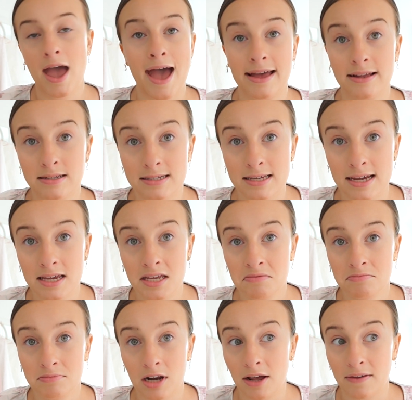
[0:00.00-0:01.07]
Etsy,
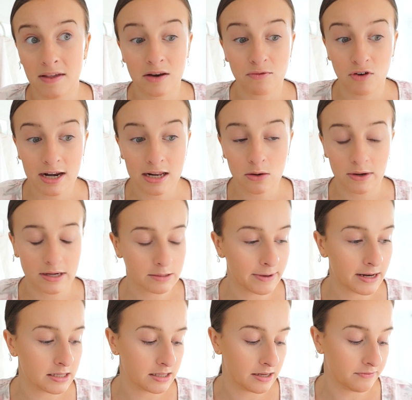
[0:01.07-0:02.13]
like, and really not
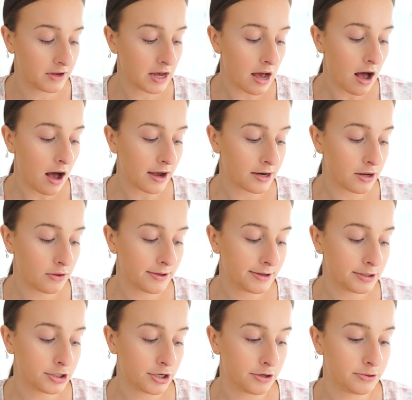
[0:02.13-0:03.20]
expensive. I know
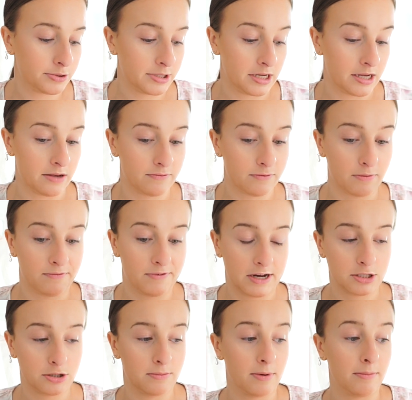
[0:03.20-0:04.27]
that Josie from
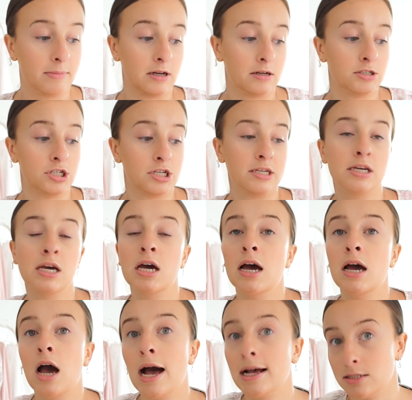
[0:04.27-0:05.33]
Fashion Mumbler, she
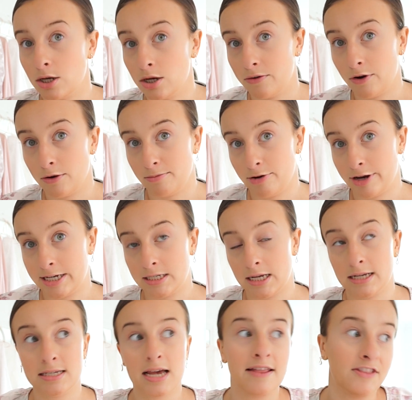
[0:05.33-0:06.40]
has her own
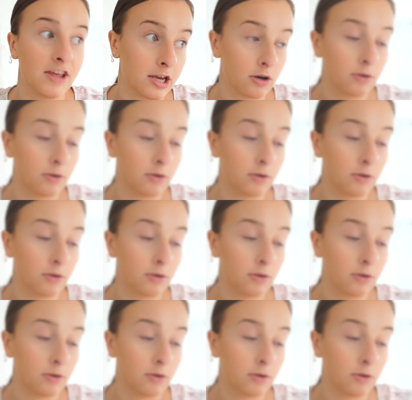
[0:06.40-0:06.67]
presets and they